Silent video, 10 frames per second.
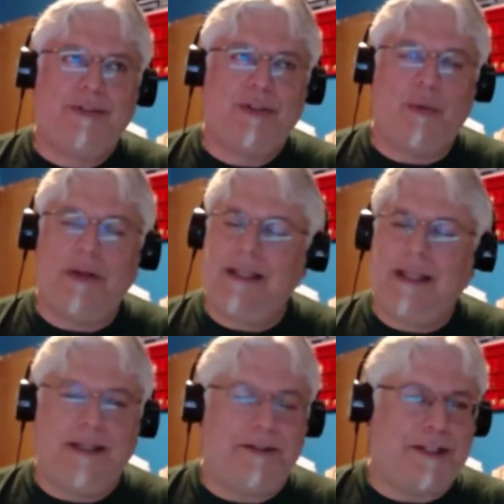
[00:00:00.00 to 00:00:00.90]
20
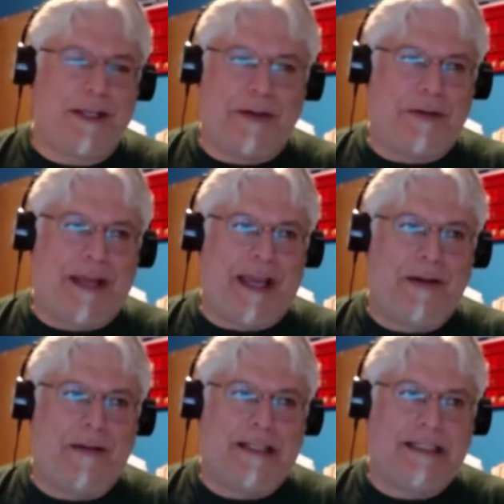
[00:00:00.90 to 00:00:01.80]
years ago
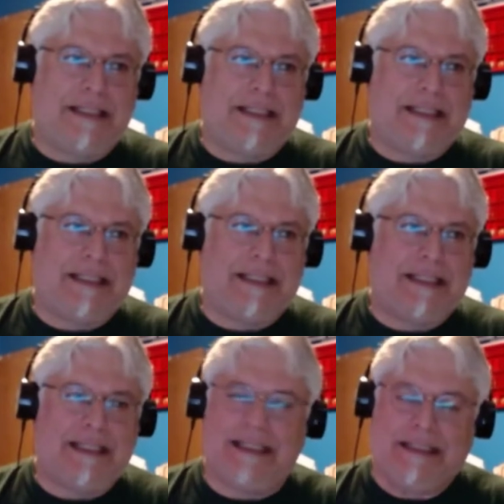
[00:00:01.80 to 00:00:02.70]
now.
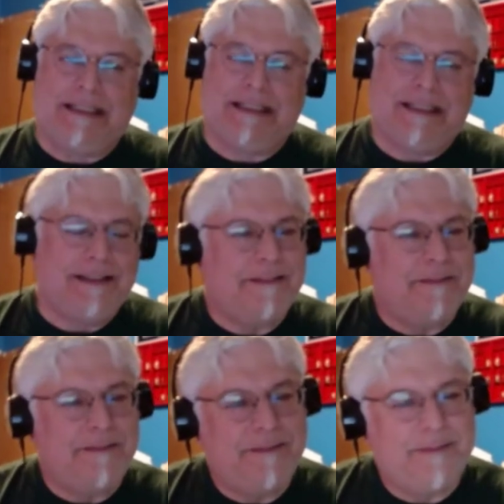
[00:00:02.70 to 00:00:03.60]

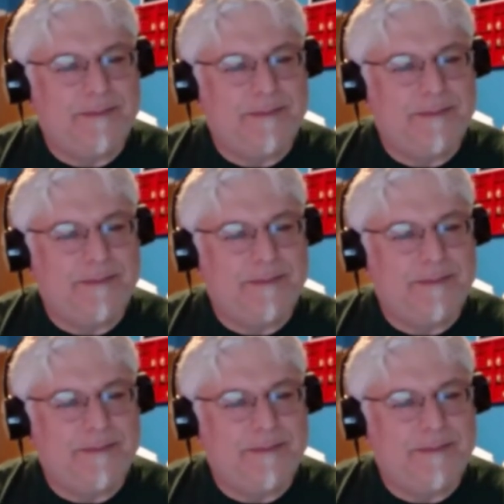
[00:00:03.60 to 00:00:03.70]
Ugh.